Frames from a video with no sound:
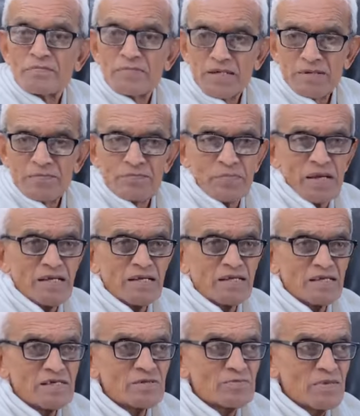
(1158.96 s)

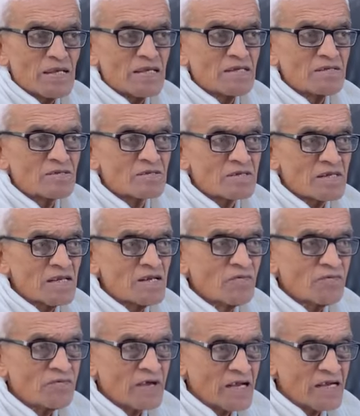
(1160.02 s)
Pain is being
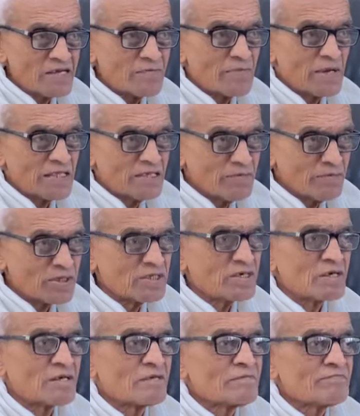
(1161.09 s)
still felt by the
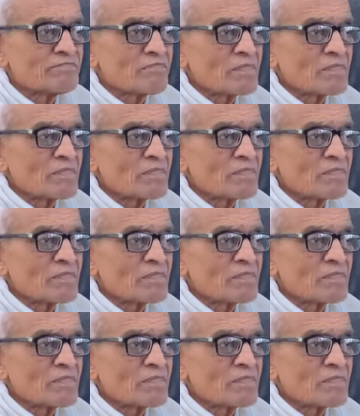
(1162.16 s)
mother.